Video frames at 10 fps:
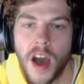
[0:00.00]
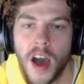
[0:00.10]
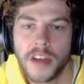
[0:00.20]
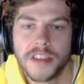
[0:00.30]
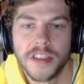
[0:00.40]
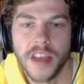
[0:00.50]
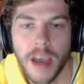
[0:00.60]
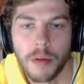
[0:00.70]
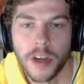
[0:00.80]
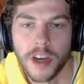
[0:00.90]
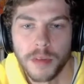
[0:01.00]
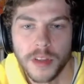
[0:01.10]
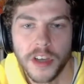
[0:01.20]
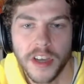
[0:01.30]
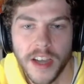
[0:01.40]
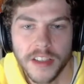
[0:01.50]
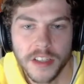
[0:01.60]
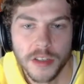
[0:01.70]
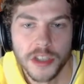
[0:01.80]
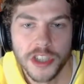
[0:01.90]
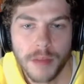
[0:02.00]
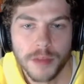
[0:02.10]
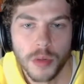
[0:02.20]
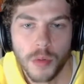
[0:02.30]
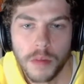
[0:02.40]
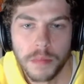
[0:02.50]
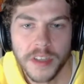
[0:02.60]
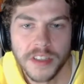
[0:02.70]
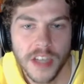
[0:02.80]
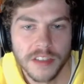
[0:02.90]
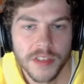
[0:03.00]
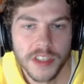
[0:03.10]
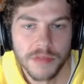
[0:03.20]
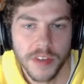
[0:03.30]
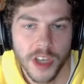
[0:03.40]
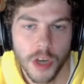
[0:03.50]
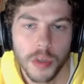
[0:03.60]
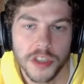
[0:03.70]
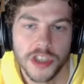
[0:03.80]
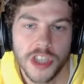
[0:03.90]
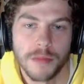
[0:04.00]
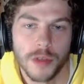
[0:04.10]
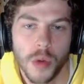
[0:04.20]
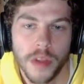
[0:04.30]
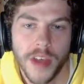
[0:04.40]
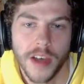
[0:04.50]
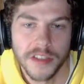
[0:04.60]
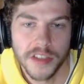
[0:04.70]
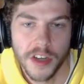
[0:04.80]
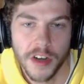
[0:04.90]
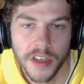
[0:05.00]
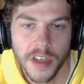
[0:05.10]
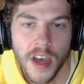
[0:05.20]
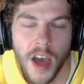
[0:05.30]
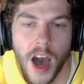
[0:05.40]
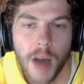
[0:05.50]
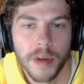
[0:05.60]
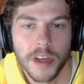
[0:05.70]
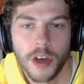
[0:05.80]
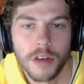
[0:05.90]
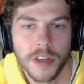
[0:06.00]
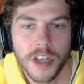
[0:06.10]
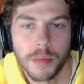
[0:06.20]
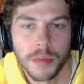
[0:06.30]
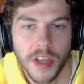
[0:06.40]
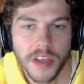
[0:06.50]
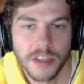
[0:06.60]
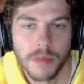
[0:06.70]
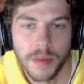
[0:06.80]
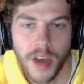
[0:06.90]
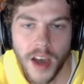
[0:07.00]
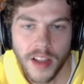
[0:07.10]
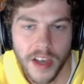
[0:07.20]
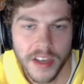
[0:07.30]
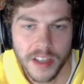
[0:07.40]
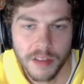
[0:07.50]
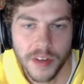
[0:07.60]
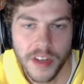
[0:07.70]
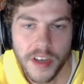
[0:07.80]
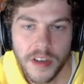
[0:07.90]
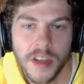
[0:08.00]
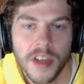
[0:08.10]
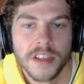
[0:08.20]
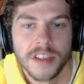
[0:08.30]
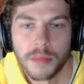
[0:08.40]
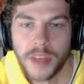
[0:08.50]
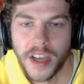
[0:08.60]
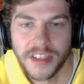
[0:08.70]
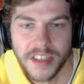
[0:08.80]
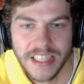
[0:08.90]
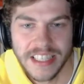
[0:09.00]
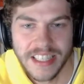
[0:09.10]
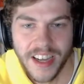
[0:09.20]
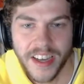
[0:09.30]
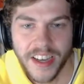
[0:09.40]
Today we're going to be looking at the newest chapter of One Piece as of this video, which is chapter 1030. I'm going to go over a couple things that maybe I like in the video, some things I didn't like,